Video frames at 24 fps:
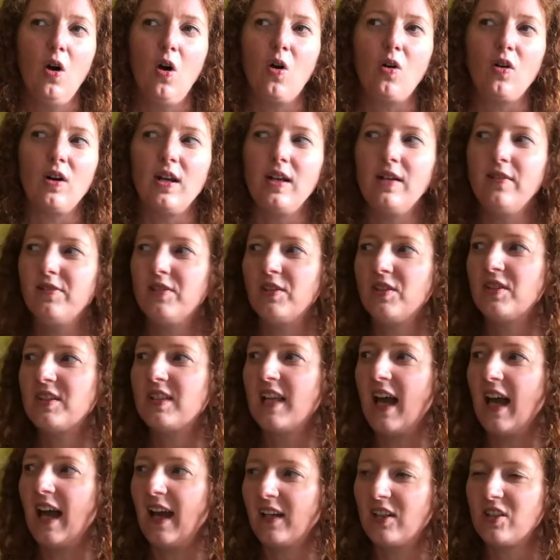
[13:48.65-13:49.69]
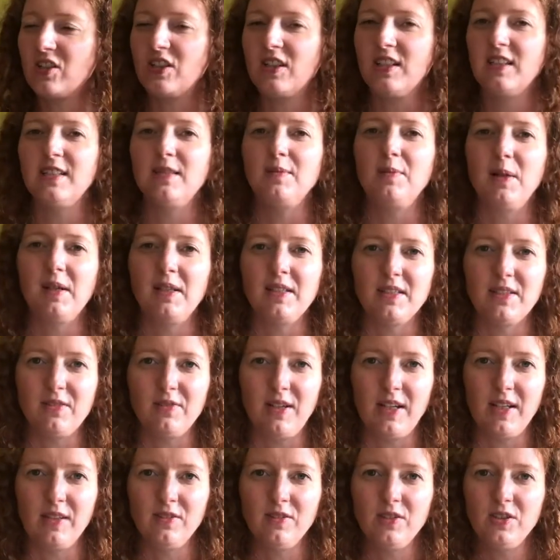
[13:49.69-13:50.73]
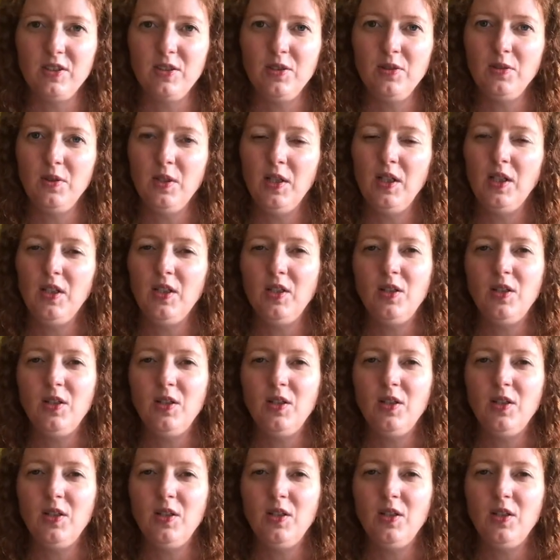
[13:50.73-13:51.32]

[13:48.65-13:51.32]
Or if there's actually smells around you,